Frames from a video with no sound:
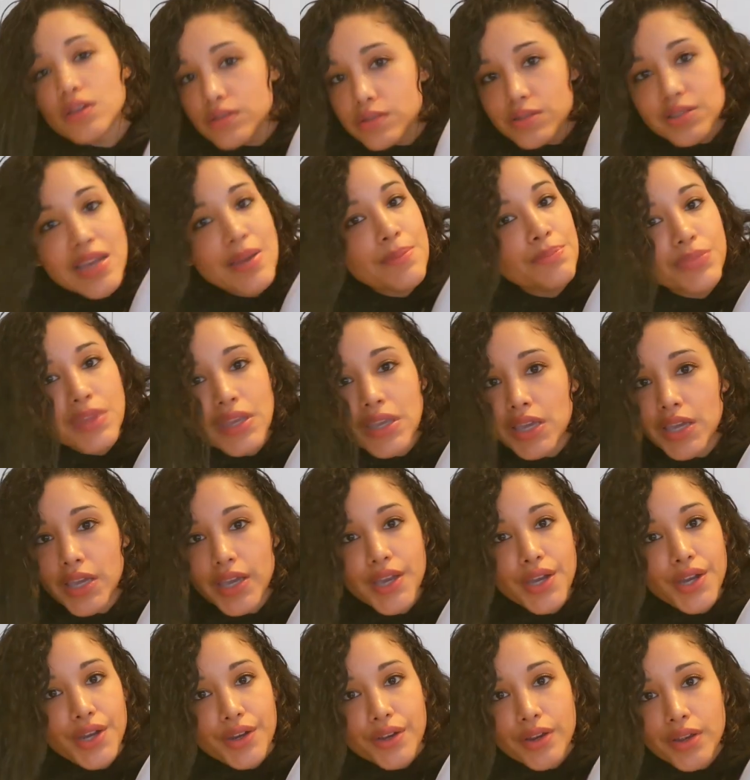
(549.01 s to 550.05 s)
Same thing
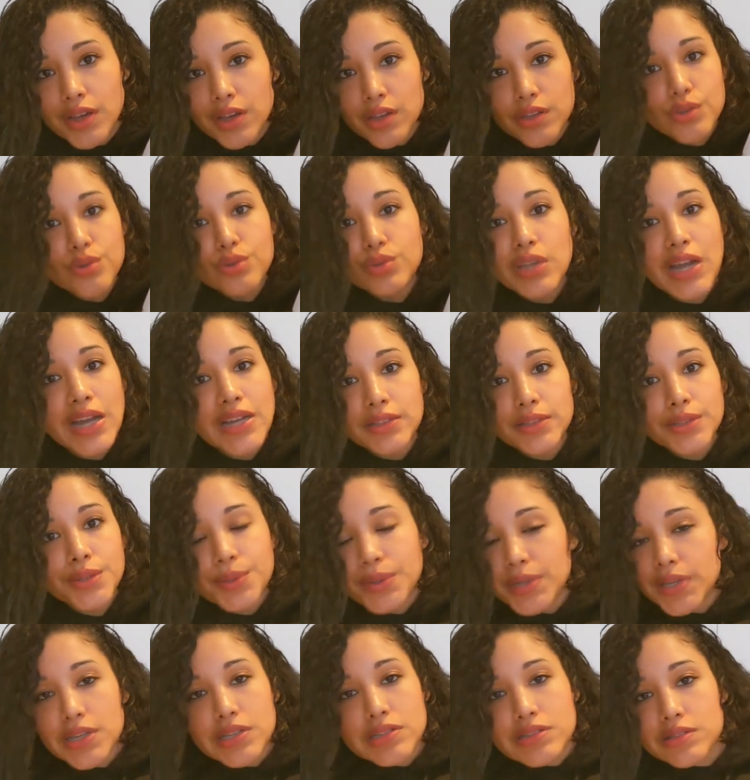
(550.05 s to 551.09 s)
here. You
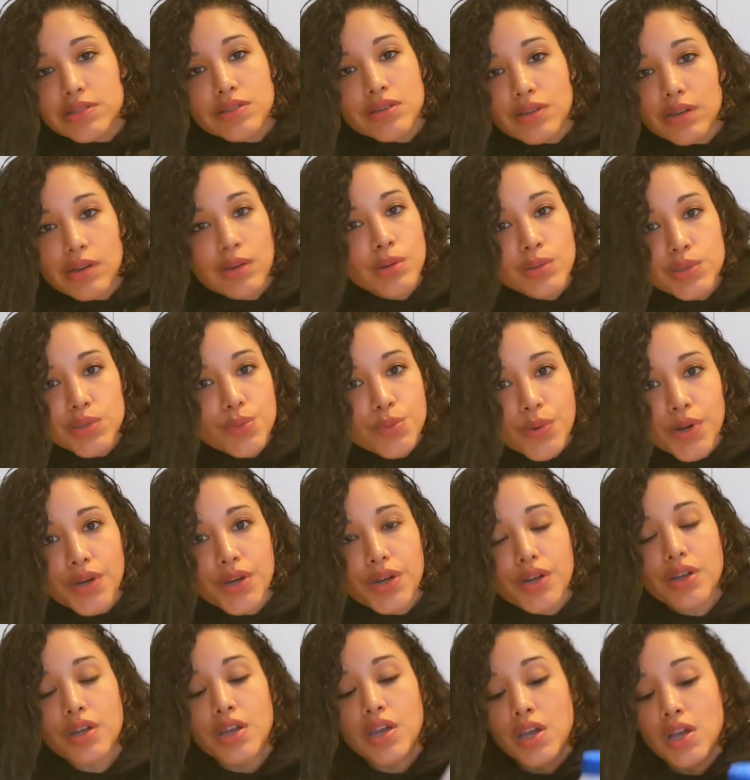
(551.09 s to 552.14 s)
dilute it, it's still going to
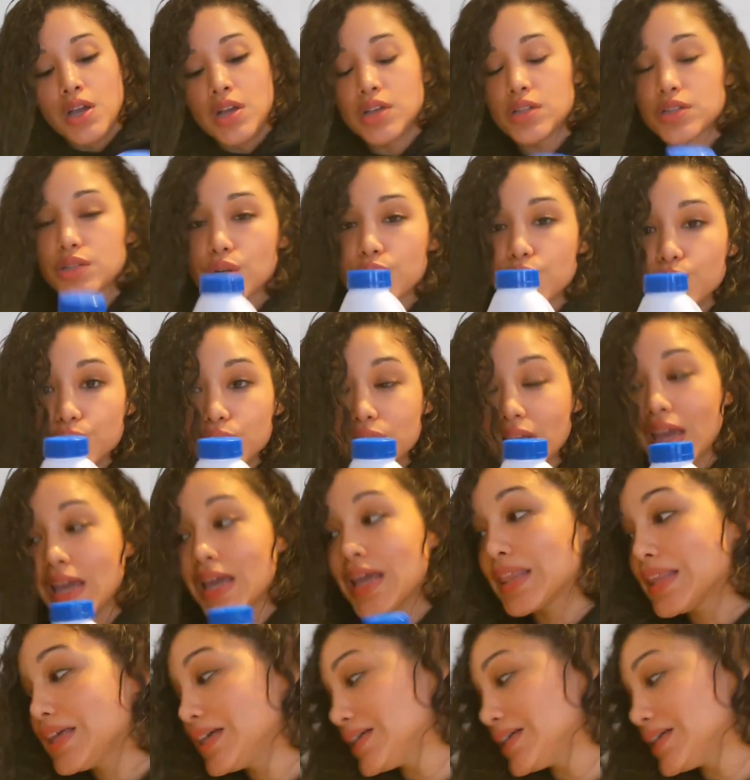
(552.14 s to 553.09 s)
work. So you take